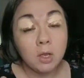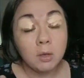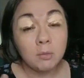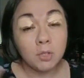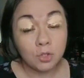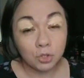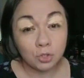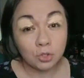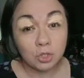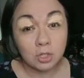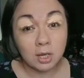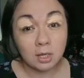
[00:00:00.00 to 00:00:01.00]
mature
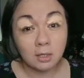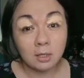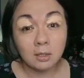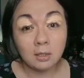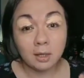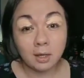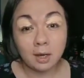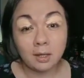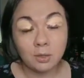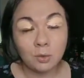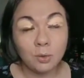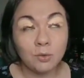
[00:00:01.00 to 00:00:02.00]
skin like I do,